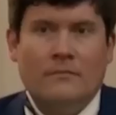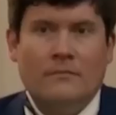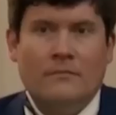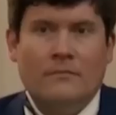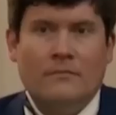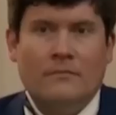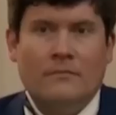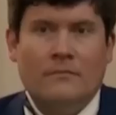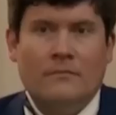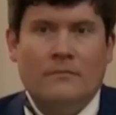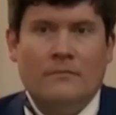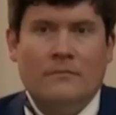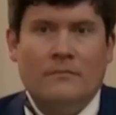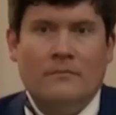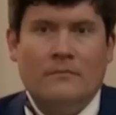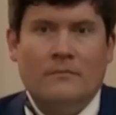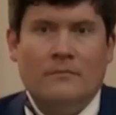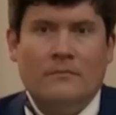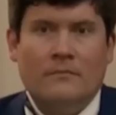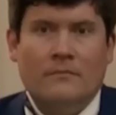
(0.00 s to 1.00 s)

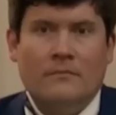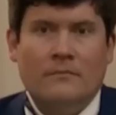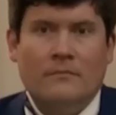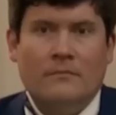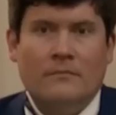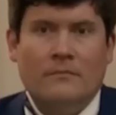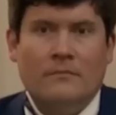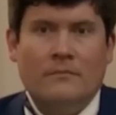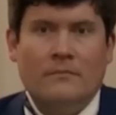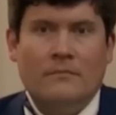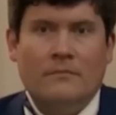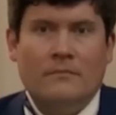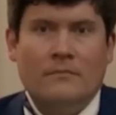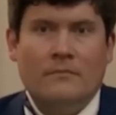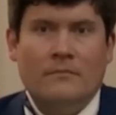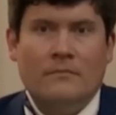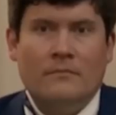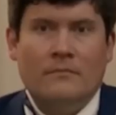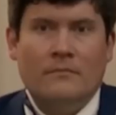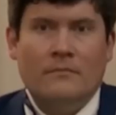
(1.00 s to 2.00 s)

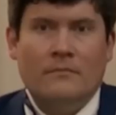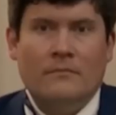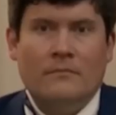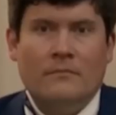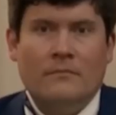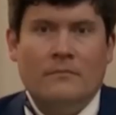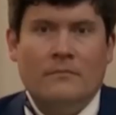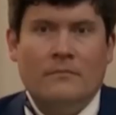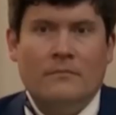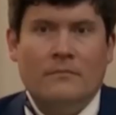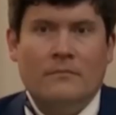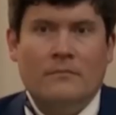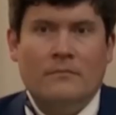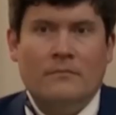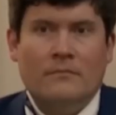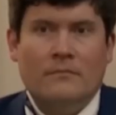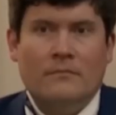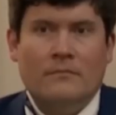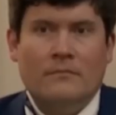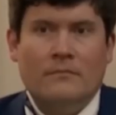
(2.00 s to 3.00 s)

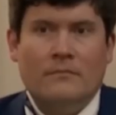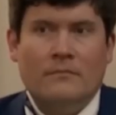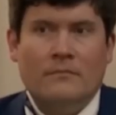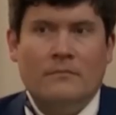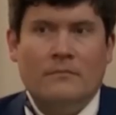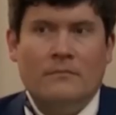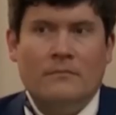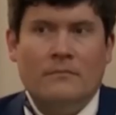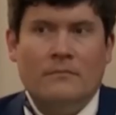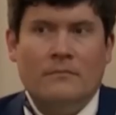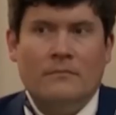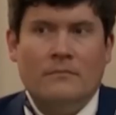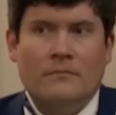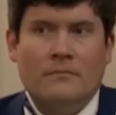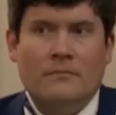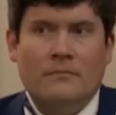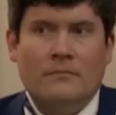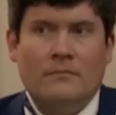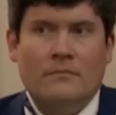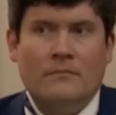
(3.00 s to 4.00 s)

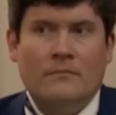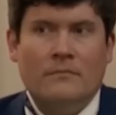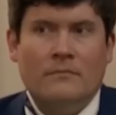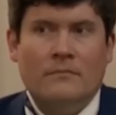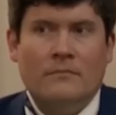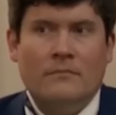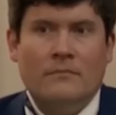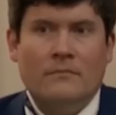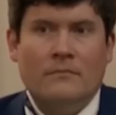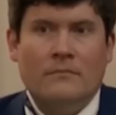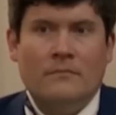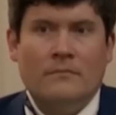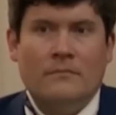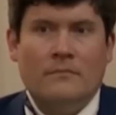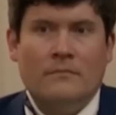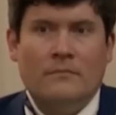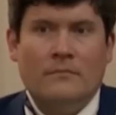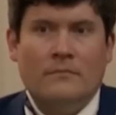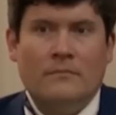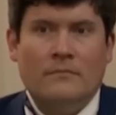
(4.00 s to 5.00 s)

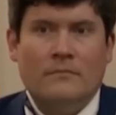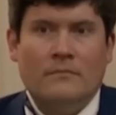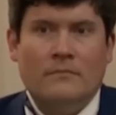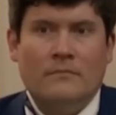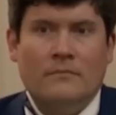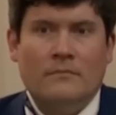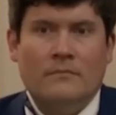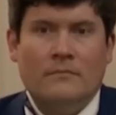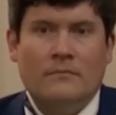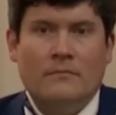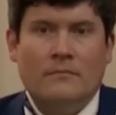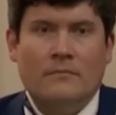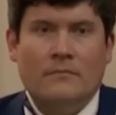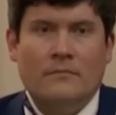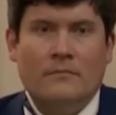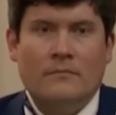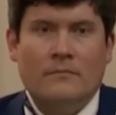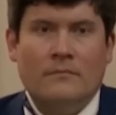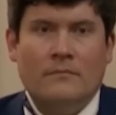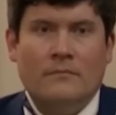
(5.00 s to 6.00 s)

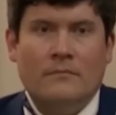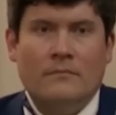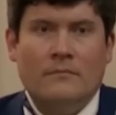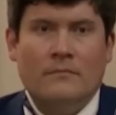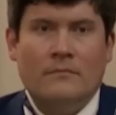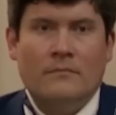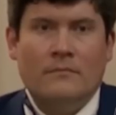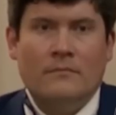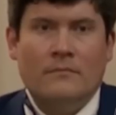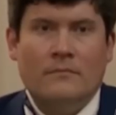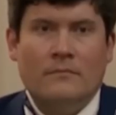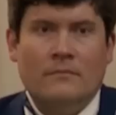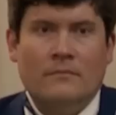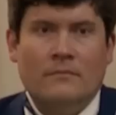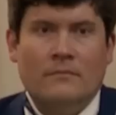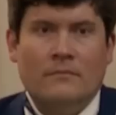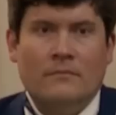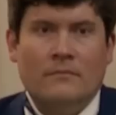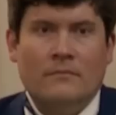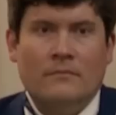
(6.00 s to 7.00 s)

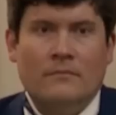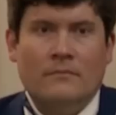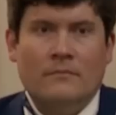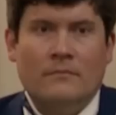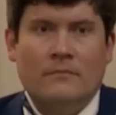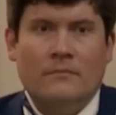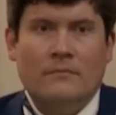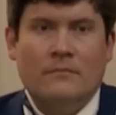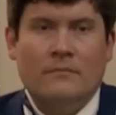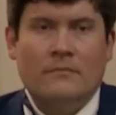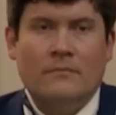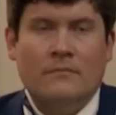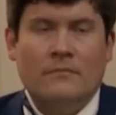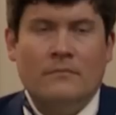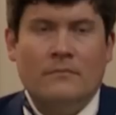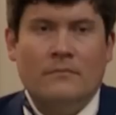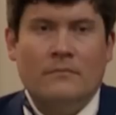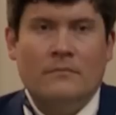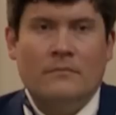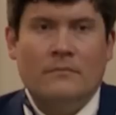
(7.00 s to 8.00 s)
The person shown says nothing.